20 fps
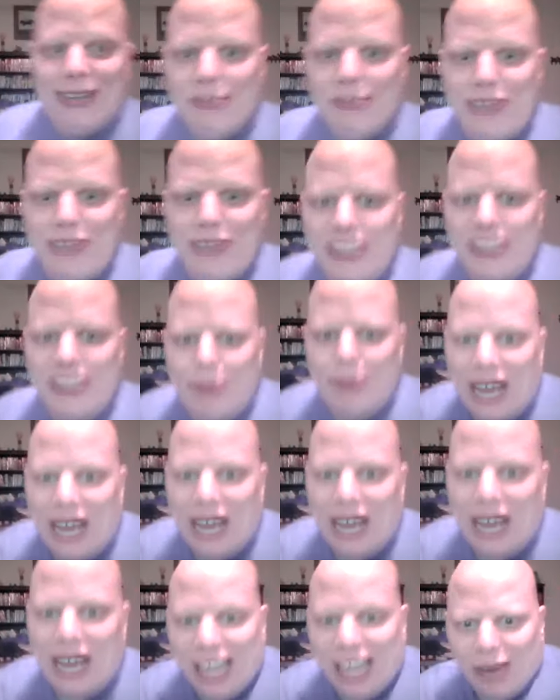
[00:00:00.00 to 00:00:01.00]
major
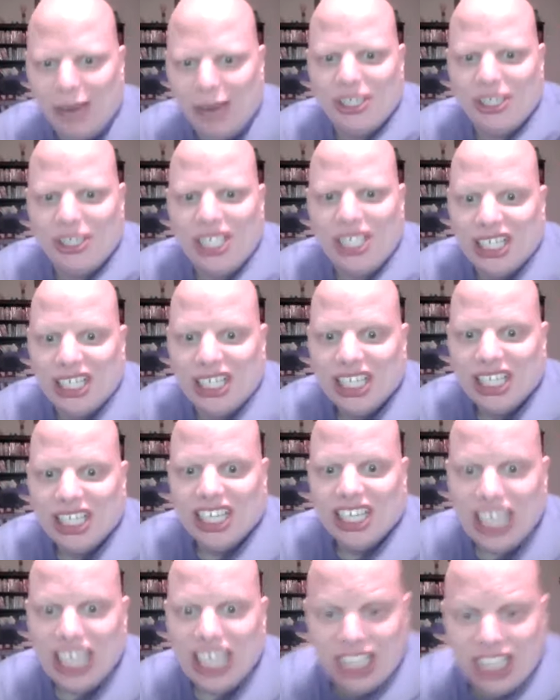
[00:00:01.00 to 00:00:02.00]
prime tells you,
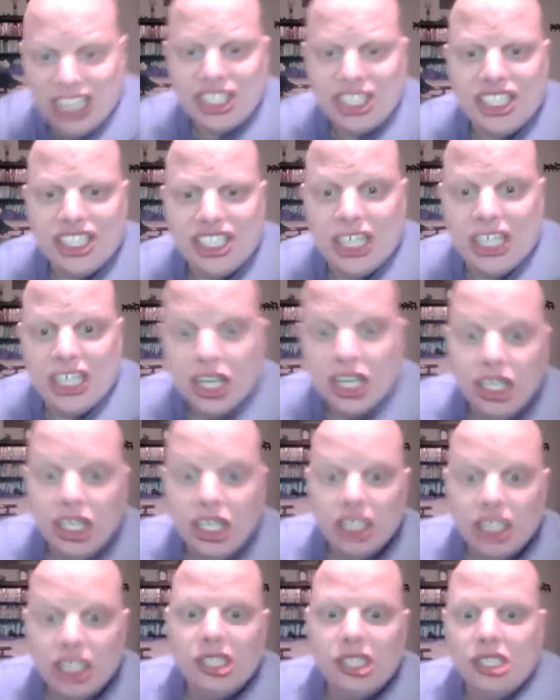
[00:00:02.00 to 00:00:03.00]
HD.
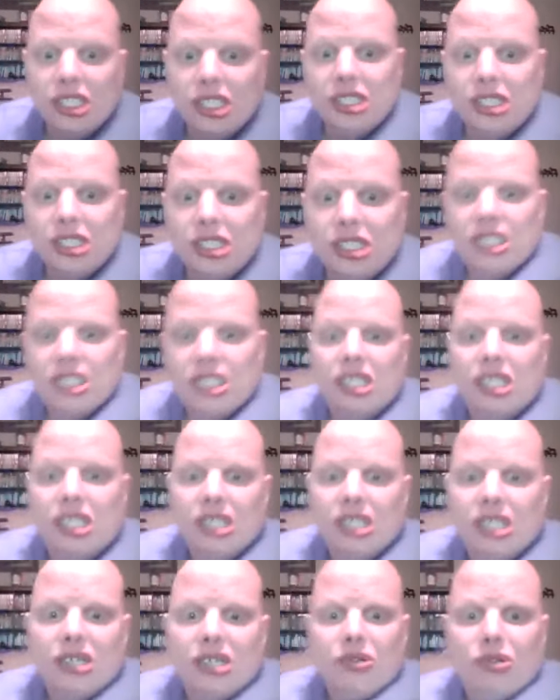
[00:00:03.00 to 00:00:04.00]

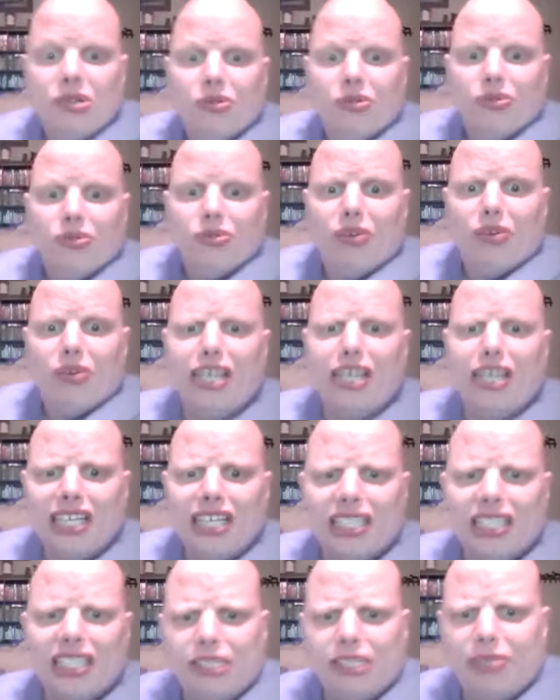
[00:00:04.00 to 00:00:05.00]
My
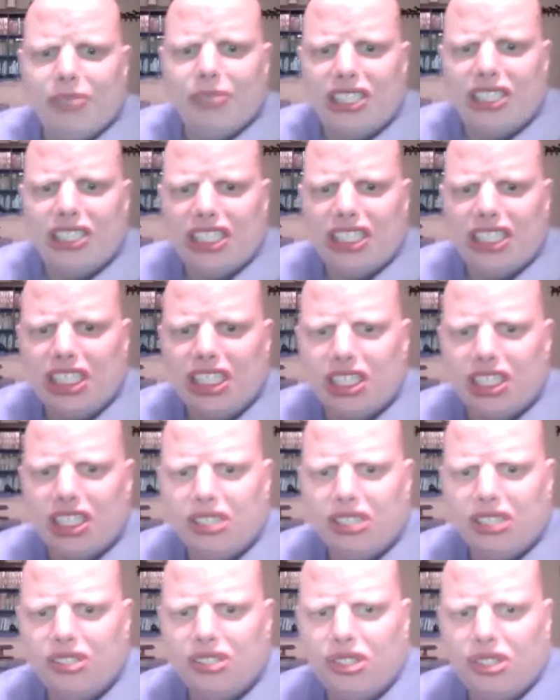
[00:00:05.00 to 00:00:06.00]
next
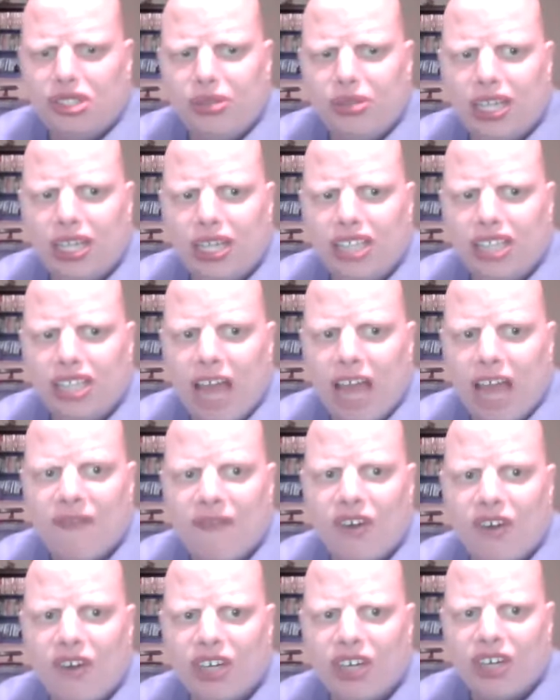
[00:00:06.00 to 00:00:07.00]
Nintendo Switch
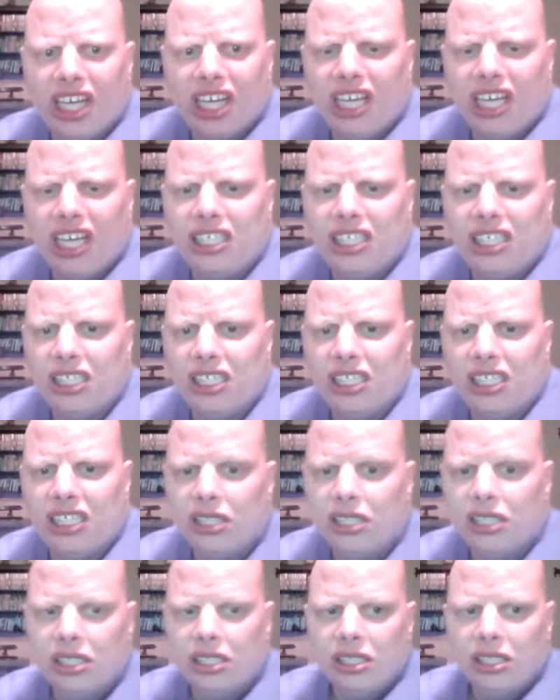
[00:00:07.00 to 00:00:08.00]
have 4K in it.
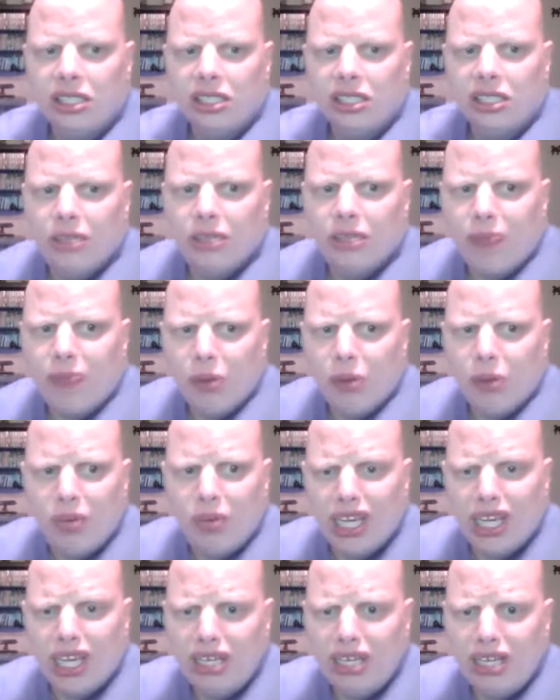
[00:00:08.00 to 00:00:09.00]
But
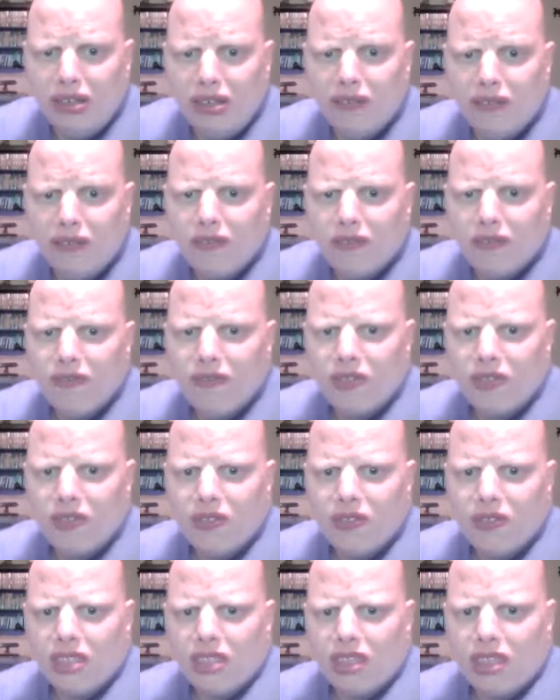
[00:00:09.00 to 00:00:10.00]
when?
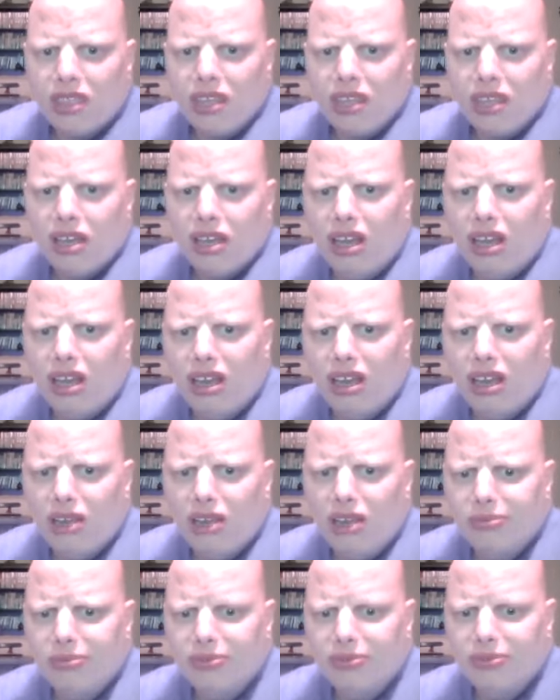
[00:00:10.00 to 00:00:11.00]

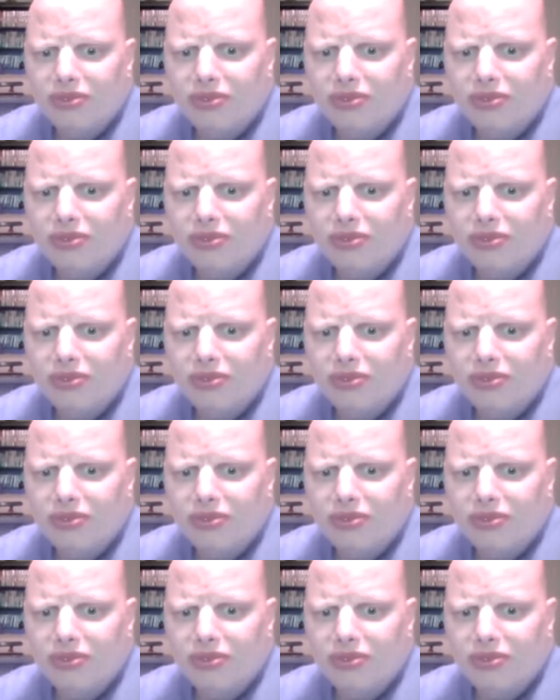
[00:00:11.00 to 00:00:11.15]
Um.